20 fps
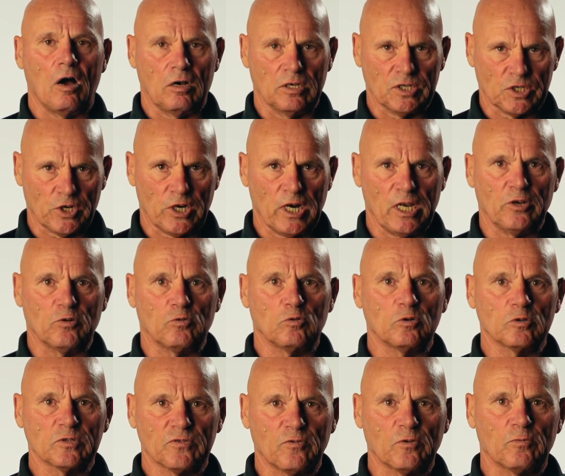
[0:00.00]
Australian
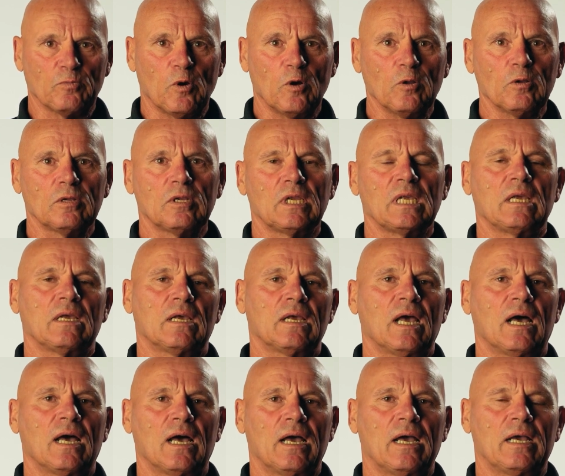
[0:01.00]
rules football,
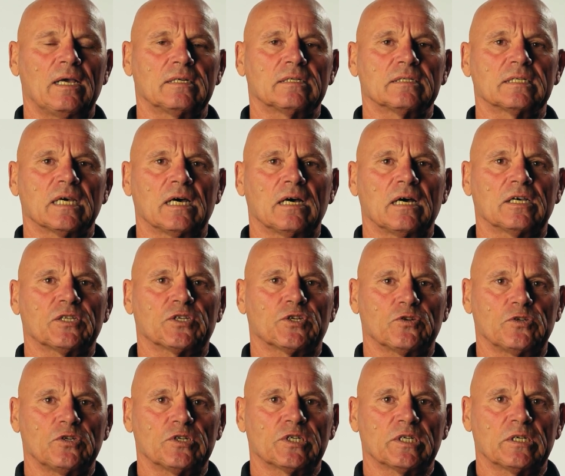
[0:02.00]
and
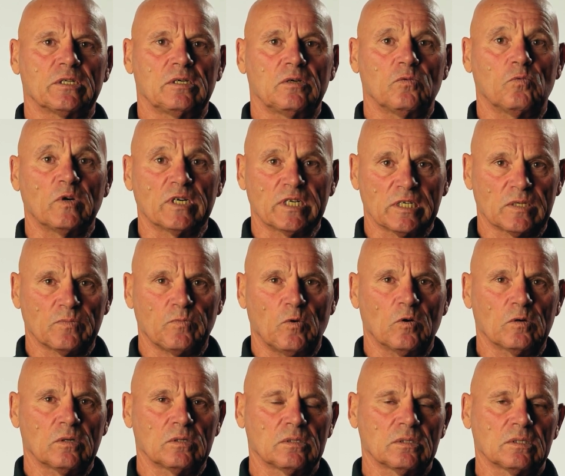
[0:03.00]
through to the winter
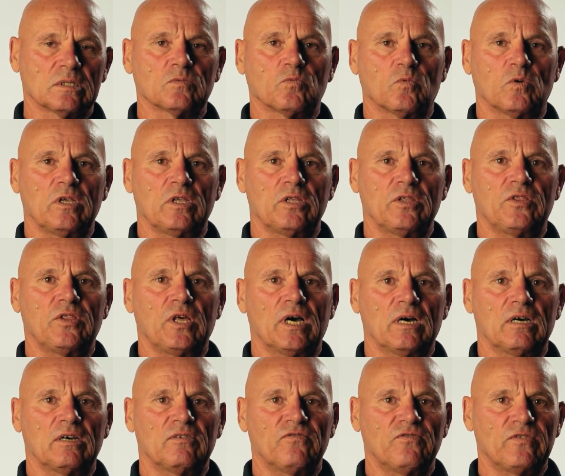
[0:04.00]
sports with
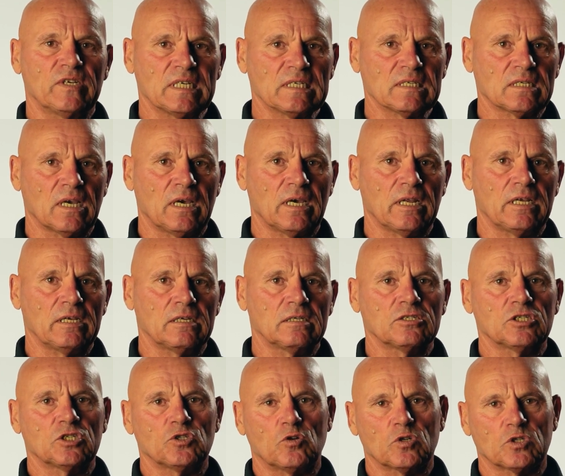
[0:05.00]
figure
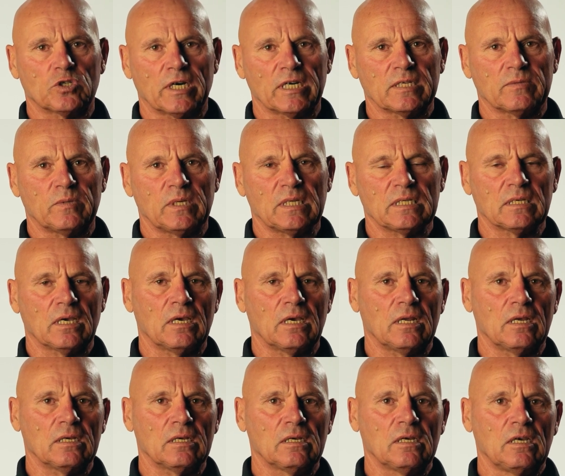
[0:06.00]
skating, short track speed
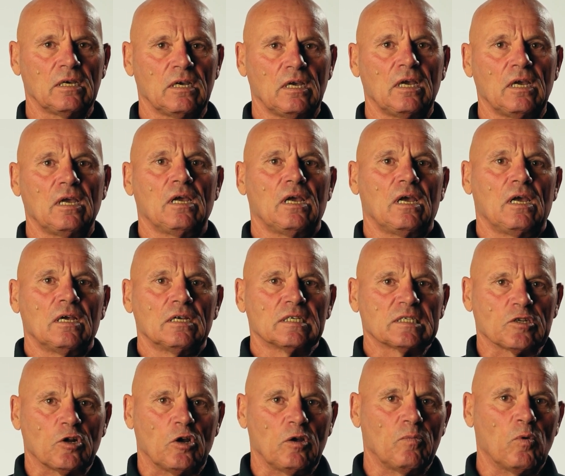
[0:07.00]
skating,
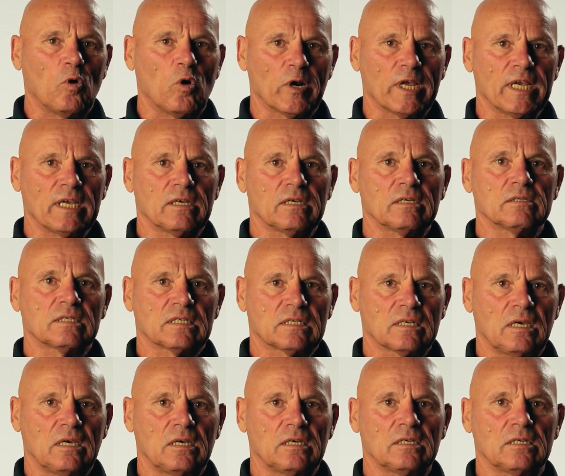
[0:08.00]
snowboarding,
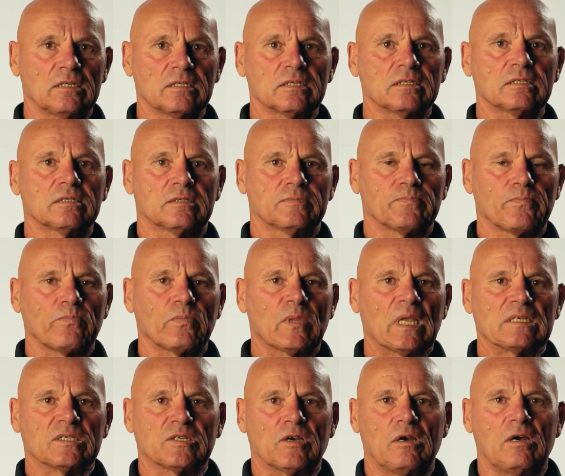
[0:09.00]
skiers,
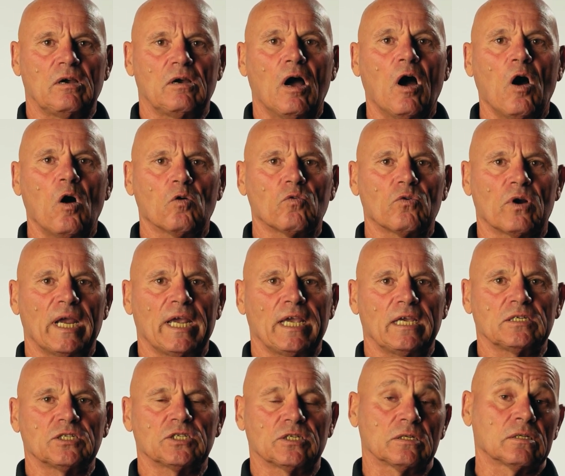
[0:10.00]
so a whole
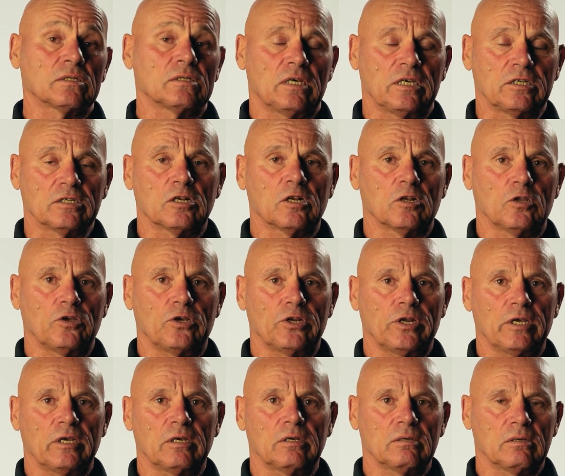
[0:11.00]
range,
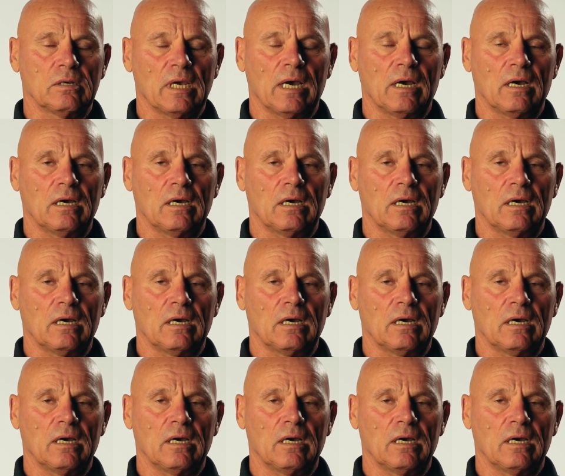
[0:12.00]
including